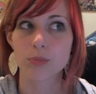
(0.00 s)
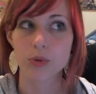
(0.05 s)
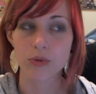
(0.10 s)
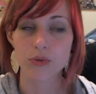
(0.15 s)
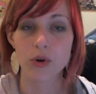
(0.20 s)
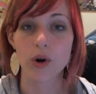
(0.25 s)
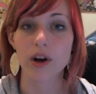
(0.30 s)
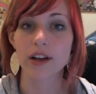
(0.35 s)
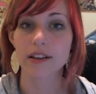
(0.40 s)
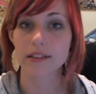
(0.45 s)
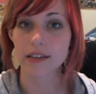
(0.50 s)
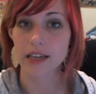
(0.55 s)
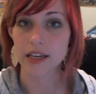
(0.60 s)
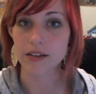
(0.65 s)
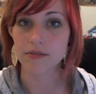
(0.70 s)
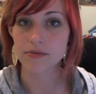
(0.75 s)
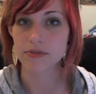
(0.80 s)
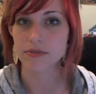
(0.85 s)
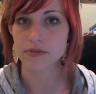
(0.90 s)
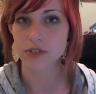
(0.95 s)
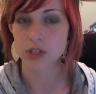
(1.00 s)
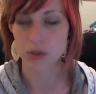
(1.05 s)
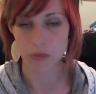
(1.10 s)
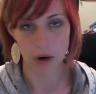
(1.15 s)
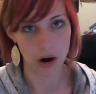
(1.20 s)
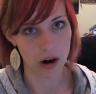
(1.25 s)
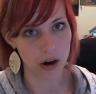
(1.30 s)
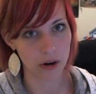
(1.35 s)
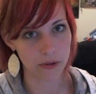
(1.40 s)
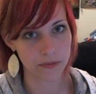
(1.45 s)
before I leave
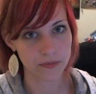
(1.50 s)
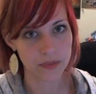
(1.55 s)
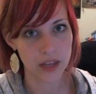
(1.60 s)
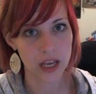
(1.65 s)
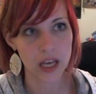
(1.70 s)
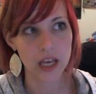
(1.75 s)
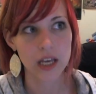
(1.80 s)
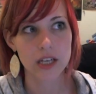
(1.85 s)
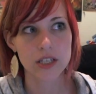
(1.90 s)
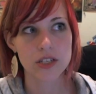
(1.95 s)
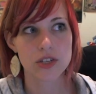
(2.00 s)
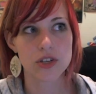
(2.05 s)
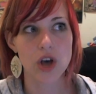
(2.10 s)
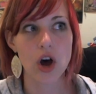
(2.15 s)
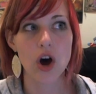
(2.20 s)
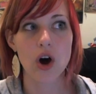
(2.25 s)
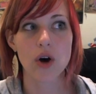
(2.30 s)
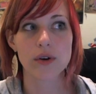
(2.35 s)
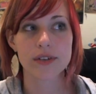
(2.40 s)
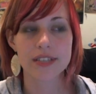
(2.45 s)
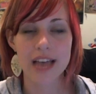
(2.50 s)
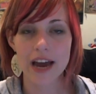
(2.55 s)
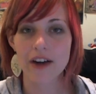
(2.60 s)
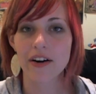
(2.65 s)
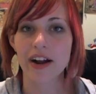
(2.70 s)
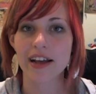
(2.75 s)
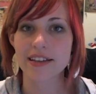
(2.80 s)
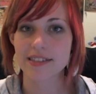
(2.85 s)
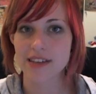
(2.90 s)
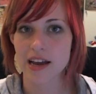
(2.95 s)
tomorrow. So
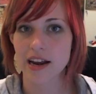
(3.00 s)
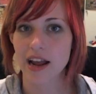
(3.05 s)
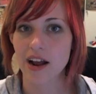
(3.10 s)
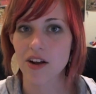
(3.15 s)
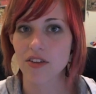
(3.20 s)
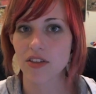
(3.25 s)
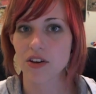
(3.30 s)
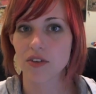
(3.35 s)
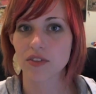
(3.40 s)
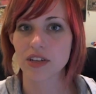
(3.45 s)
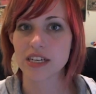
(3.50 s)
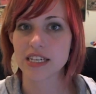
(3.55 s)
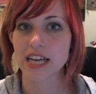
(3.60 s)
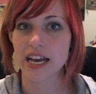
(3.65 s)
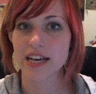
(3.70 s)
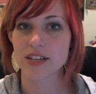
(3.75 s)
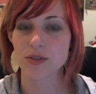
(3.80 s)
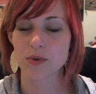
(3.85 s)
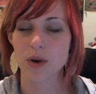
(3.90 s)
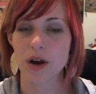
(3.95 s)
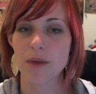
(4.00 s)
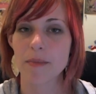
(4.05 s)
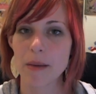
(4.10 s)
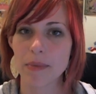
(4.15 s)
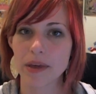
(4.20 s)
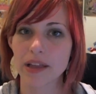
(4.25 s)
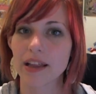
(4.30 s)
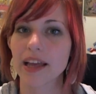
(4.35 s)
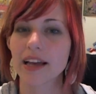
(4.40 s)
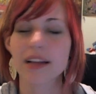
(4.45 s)
Saturday and Sunday are the only days where it
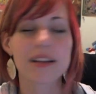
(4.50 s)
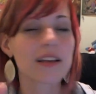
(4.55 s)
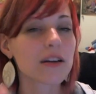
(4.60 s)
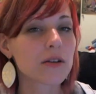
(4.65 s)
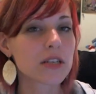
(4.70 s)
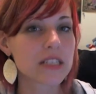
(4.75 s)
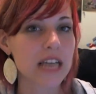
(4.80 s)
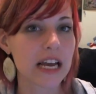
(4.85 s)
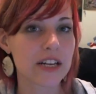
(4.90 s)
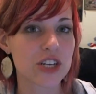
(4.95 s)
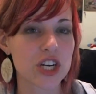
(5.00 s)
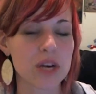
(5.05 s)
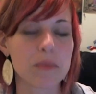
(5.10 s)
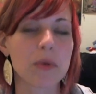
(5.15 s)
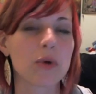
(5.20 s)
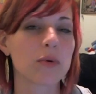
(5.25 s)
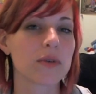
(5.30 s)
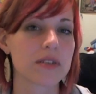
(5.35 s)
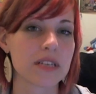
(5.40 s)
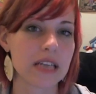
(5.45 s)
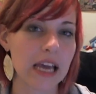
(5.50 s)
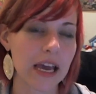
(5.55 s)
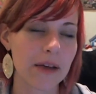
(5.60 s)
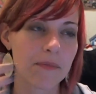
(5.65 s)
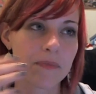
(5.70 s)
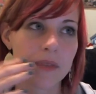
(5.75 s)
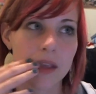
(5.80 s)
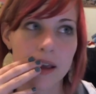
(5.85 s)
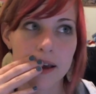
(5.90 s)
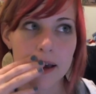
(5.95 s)
might be like a little sketchy, but we'll
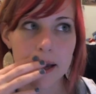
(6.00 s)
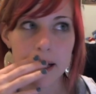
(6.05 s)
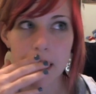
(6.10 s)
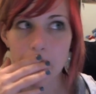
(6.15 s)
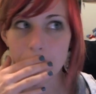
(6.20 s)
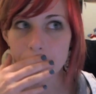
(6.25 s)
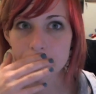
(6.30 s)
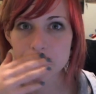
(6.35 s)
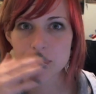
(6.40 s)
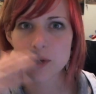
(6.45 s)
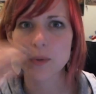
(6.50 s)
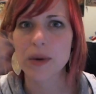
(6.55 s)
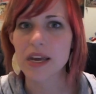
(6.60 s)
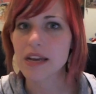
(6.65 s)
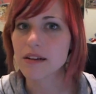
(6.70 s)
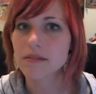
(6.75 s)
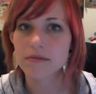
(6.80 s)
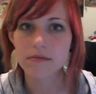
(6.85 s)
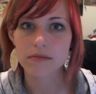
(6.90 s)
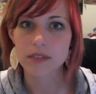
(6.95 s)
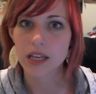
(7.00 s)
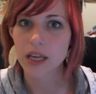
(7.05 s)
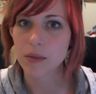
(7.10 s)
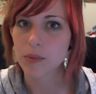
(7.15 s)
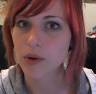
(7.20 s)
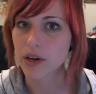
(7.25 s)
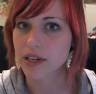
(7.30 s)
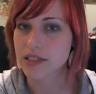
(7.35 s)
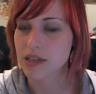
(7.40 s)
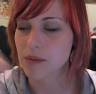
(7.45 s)
see. And I'll tweet and
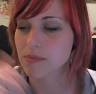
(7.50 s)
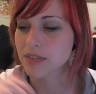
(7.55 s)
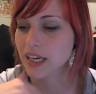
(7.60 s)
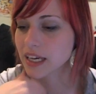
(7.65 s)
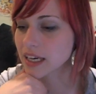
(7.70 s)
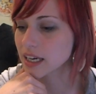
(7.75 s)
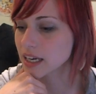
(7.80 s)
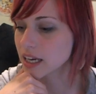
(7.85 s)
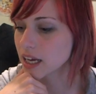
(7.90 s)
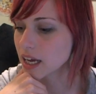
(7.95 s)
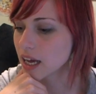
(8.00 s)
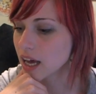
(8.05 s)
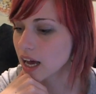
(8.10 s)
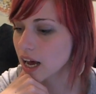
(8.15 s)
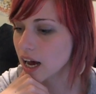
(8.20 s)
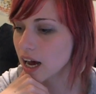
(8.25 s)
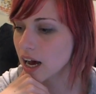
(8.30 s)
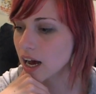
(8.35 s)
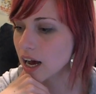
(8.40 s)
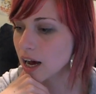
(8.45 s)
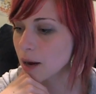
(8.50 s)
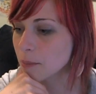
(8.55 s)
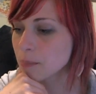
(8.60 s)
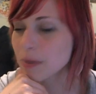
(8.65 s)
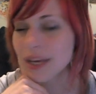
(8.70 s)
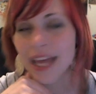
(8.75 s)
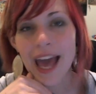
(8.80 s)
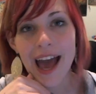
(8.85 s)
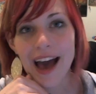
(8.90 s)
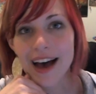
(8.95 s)
keep you guys updated. Um,
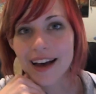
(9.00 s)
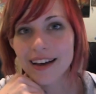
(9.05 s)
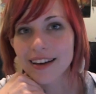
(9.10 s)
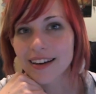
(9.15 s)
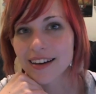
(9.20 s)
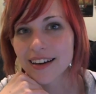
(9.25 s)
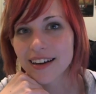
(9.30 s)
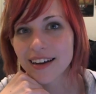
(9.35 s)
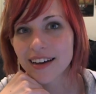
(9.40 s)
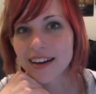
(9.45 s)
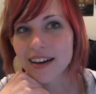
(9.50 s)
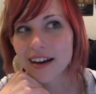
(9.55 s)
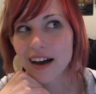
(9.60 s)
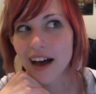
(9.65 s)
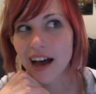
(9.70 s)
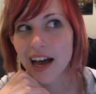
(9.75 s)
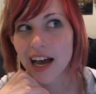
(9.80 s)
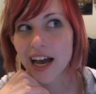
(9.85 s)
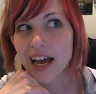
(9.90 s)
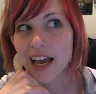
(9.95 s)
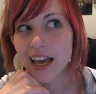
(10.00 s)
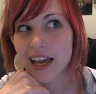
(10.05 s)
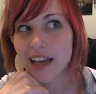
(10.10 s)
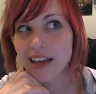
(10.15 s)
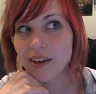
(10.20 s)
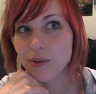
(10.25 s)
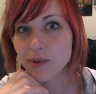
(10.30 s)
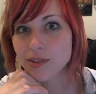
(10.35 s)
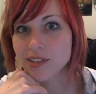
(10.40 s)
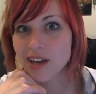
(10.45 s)
but yeah,
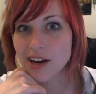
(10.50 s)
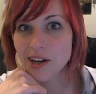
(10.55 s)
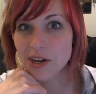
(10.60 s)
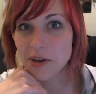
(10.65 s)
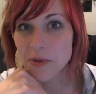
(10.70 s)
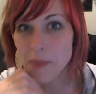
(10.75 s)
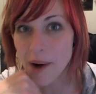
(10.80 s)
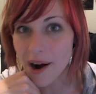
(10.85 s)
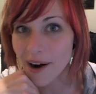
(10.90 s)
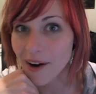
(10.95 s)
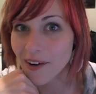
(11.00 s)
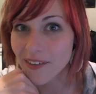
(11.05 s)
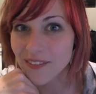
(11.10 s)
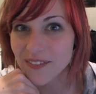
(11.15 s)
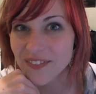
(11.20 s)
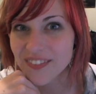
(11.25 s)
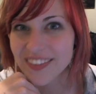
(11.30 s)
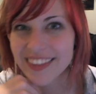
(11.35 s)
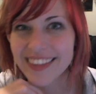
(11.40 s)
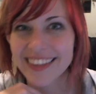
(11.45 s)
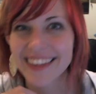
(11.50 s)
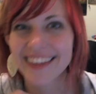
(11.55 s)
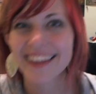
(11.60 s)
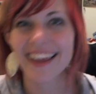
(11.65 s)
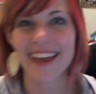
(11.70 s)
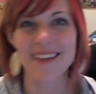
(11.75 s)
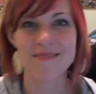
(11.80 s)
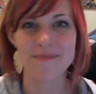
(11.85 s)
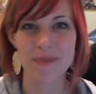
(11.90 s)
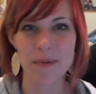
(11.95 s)
I will talk to you tomorrow.
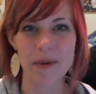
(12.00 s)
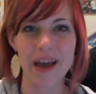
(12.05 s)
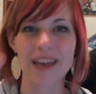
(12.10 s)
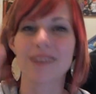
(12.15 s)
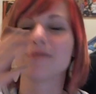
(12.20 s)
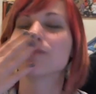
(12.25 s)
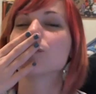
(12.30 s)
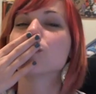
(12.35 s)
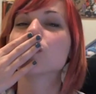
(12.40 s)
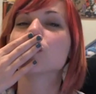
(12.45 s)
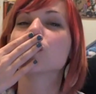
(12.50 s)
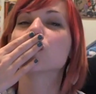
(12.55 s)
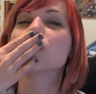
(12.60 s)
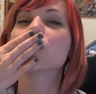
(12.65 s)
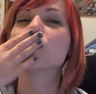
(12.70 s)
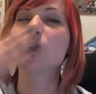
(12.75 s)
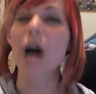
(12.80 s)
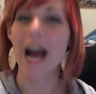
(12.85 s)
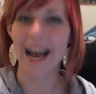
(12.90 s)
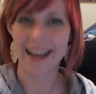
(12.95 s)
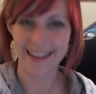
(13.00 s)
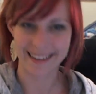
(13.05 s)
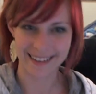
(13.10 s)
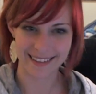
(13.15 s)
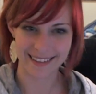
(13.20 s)
Bye bye. Mwah.